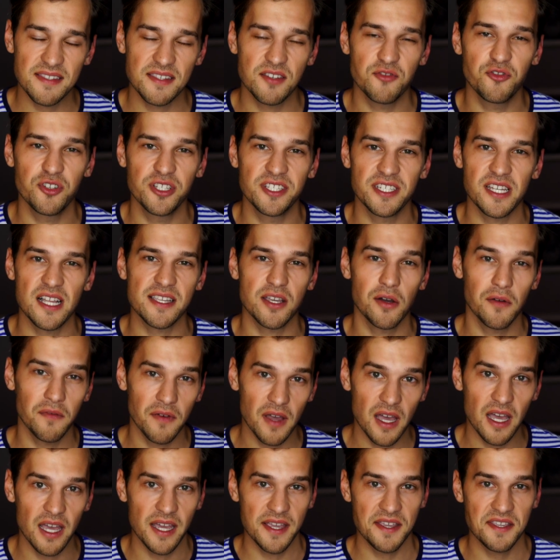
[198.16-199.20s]
the result of
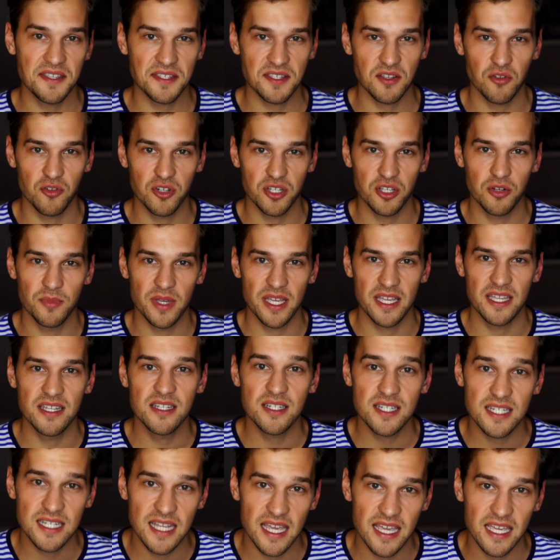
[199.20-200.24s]
high sodium
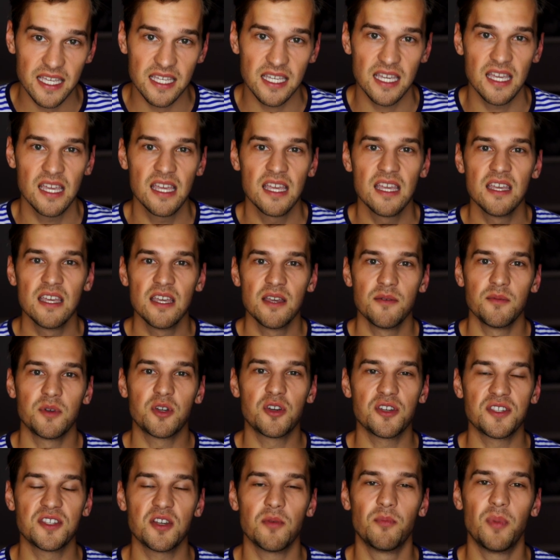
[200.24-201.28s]
intake,
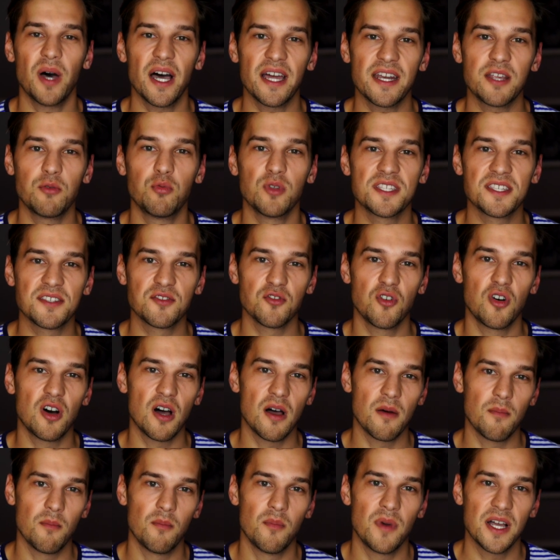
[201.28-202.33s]
because your body will
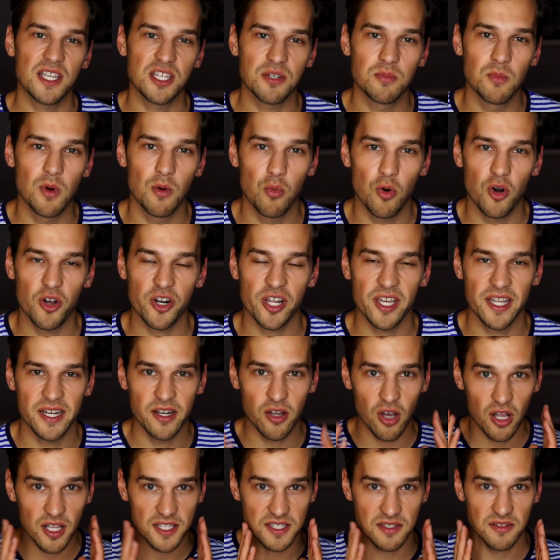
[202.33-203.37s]
store much more water and
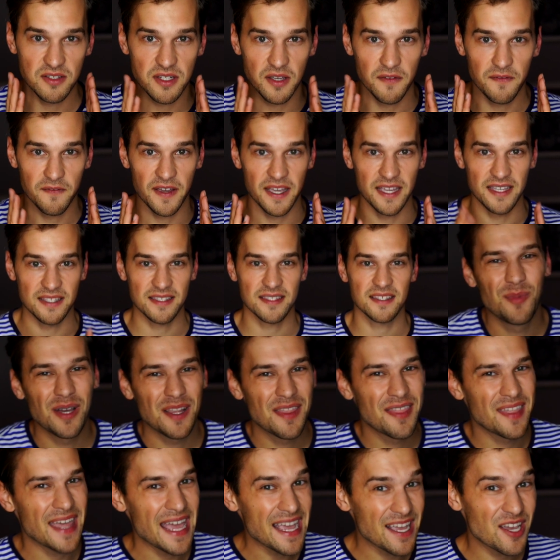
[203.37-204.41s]
also in your face. But
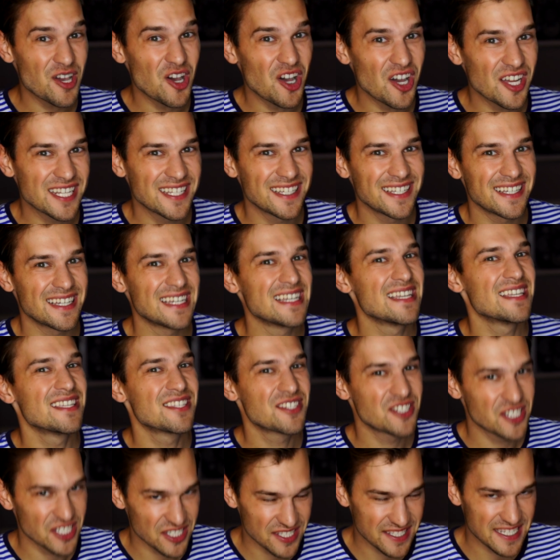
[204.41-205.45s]
thank God it's
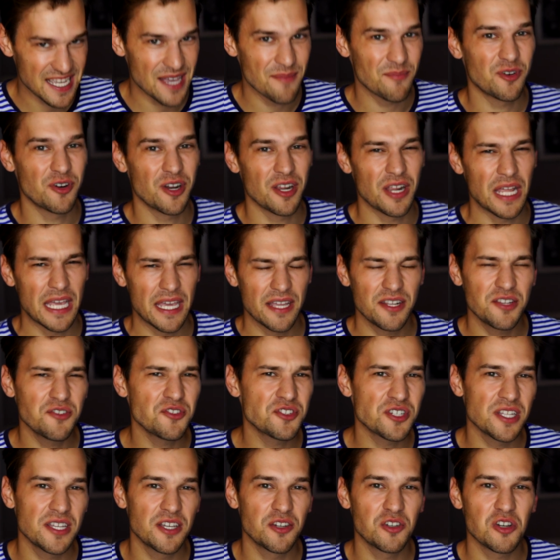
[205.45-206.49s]
just temporary and
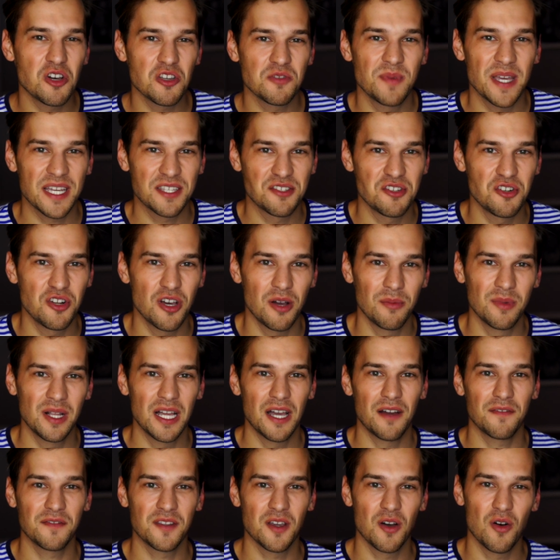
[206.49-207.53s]
usually it goes back to normal
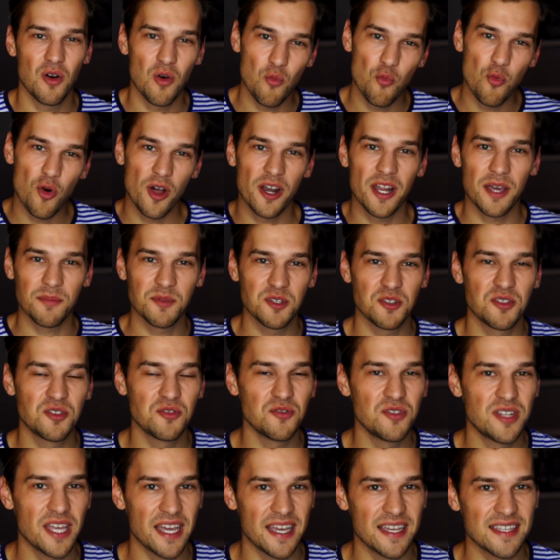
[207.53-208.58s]
after 1 up to 2
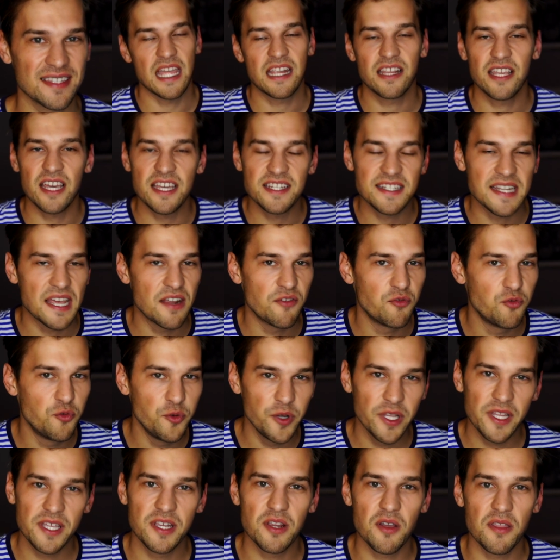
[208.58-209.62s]
days. And guys, I
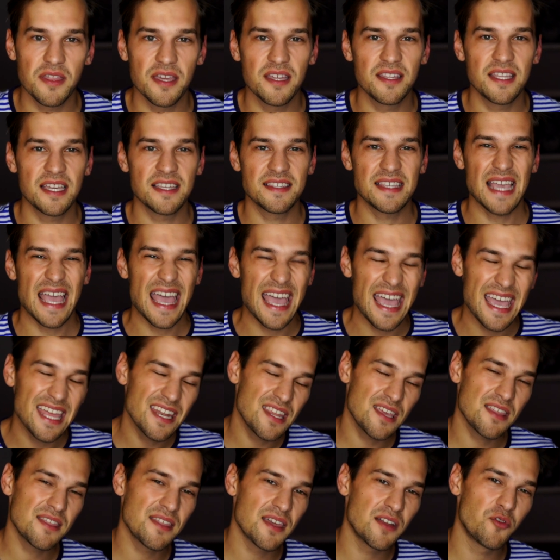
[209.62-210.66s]
really don't think there's
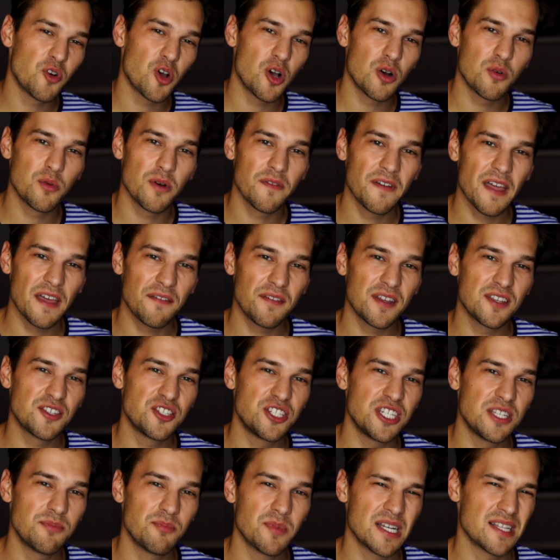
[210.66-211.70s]
anything wrong with having
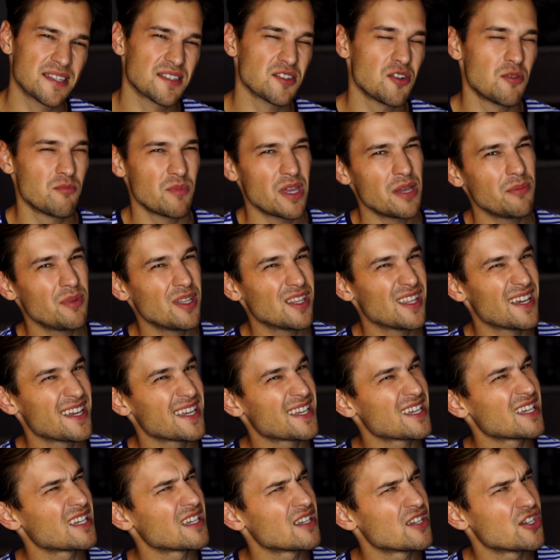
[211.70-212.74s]
cheat meals or maybe
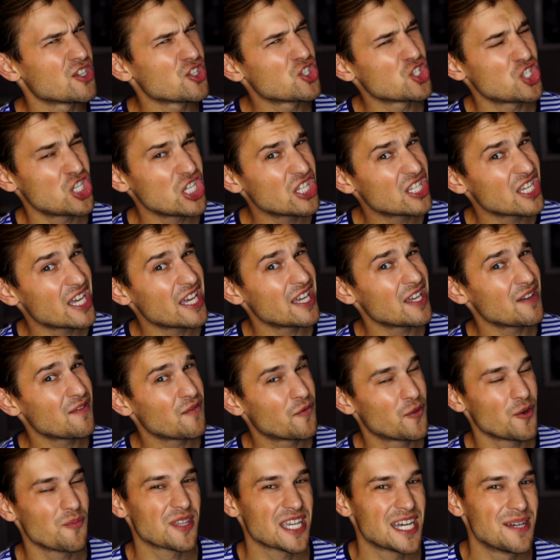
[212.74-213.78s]
like a cheat day
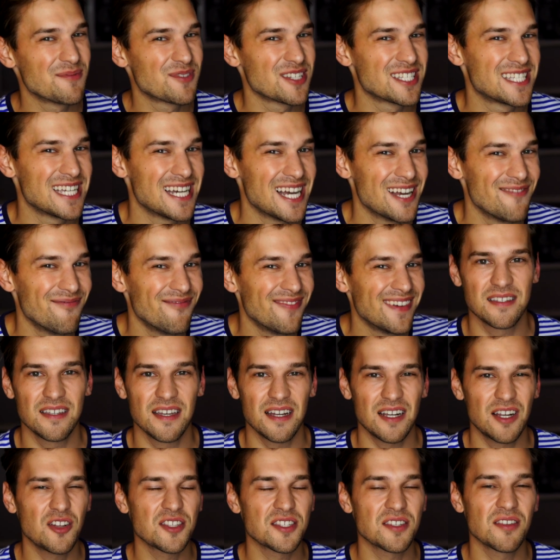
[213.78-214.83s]
from time to time.
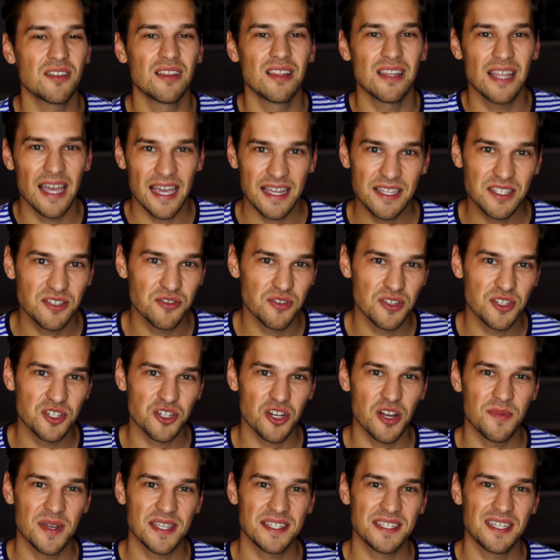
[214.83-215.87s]
I also like to
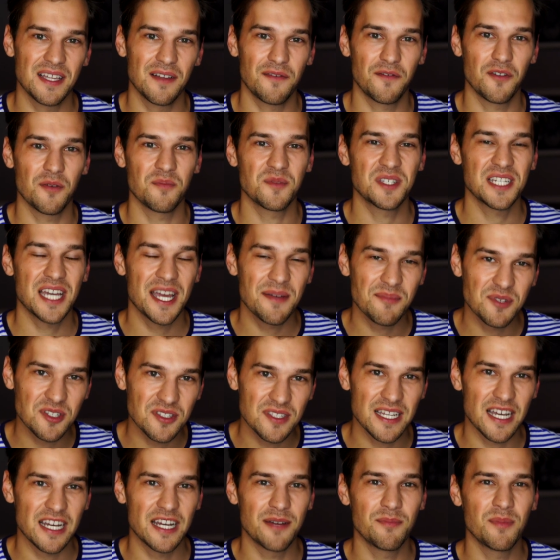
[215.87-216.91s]
enjoy myself from time to
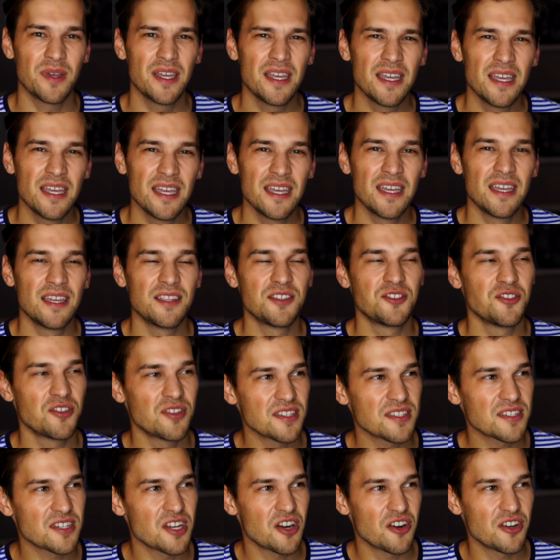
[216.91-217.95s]
time during
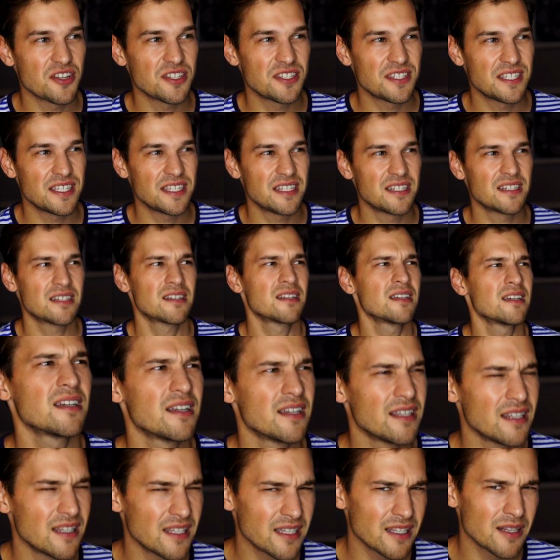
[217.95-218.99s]
this quarantine,
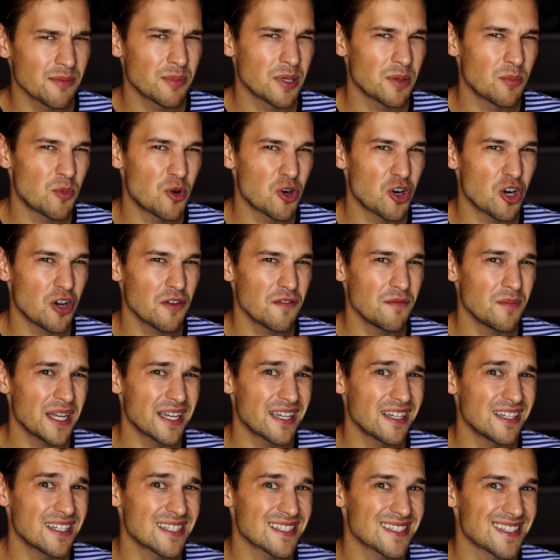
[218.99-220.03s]
a little bit more often, I
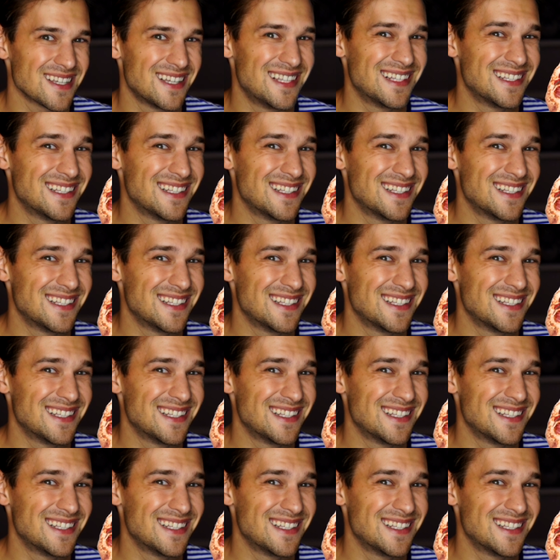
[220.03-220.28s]
guess.